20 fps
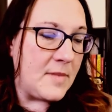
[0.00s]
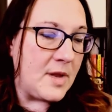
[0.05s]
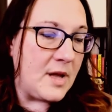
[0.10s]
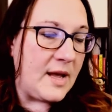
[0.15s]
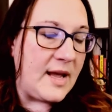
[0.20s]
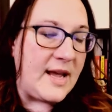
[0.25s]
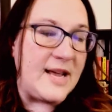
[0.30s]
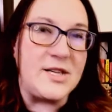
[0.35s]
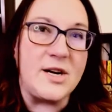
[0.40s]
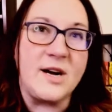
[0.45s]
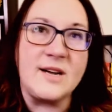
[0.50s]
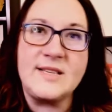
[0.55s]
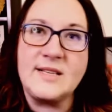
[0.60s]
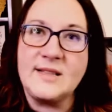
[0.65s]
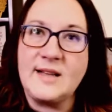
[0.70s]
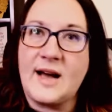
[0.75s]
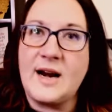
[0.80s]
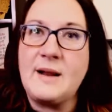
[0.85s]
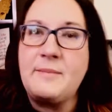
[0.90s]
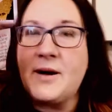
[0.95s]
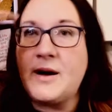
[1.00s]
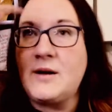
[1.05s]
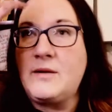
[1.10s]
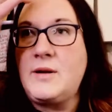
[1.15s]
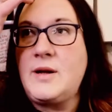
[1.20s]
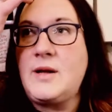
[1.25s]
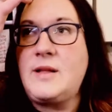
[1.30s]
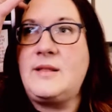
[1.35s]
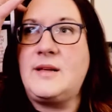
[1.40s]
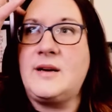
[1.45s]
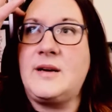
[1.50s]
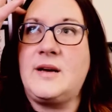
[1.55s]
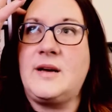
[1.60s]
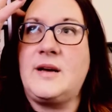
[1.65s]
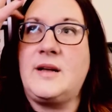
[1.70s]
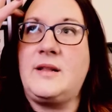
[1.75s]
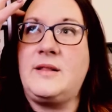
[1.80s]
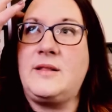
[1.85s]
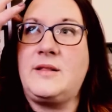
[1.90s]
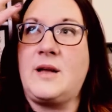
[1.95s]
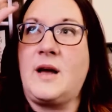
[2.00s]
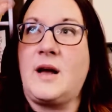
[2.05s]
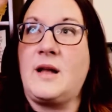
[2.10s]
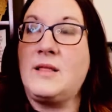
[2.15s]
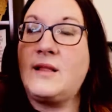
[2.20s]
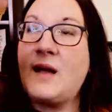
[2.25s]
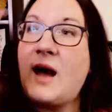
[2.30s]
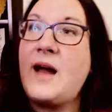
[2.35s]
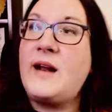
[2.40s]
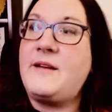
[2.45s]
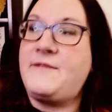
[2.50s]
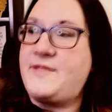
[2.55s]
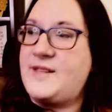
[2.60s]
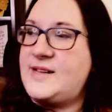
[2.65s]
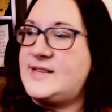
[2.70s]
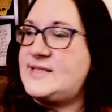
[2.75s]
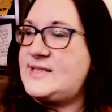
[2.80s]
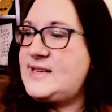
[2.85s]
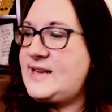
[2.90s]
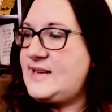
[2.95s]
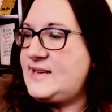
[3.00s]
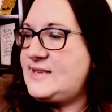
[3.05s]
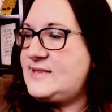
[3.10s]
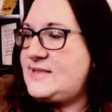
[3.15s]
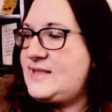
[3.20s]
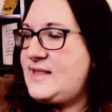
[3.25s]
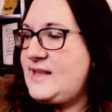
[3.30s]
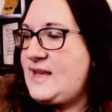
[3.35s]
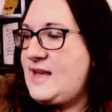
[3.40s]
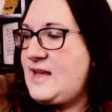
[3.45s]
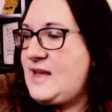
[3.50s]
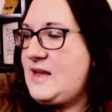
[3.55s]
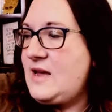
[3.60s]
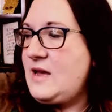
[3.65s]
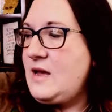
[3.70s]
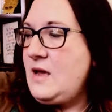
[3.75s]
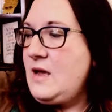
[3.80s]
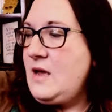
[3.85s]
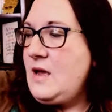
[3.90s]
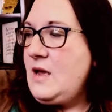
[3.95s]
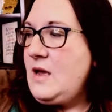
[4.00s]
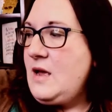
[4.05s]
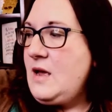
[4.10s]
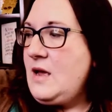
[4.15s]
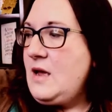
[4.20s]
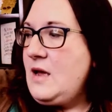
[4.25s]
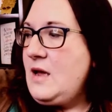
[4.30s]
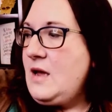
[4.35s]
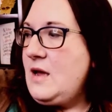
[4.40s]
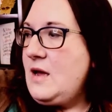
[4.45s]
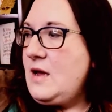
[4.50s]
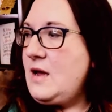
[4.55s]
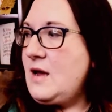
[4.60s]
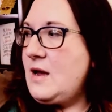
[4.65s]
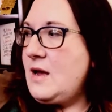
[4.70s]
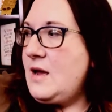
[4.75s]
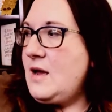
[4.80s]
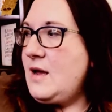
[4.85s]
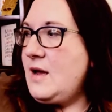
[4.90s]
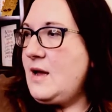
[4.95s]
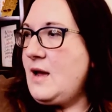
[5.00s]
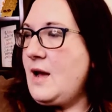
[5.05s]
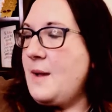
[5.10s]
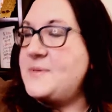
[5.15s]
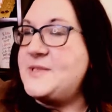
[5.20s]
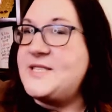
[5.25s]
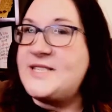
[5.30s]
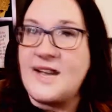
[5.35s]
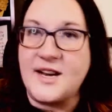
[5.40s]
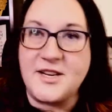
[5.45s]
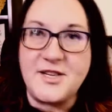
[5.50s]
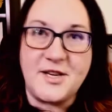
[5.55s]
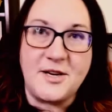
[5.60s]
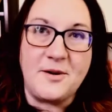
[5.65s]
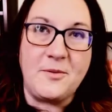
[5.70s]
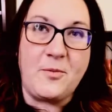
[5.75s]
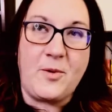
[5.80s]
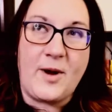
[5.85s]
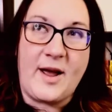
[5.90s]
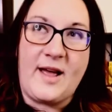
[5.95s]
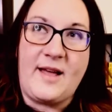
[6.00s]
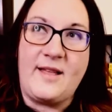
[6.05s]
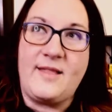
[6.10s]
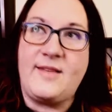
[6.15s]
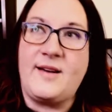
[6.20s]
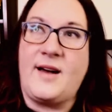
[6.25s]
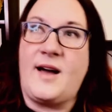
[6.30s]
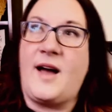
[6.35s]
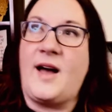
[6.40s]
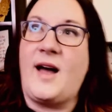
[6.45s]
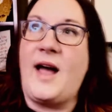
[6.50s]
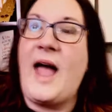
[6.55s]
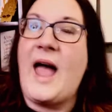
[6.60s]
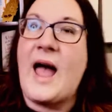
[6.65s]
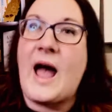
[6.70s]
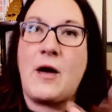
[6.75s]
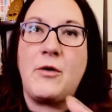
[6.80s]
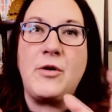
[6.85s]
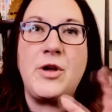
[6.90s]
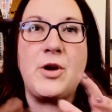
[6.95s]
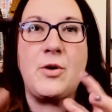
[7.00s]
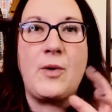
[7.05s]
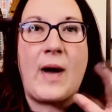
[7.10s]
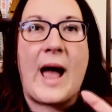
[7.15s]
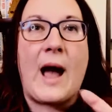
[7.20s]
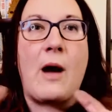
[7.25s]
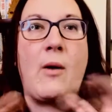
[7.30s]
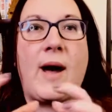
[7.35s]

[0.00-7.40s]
He talks a lot about a lot of this is the obsession with how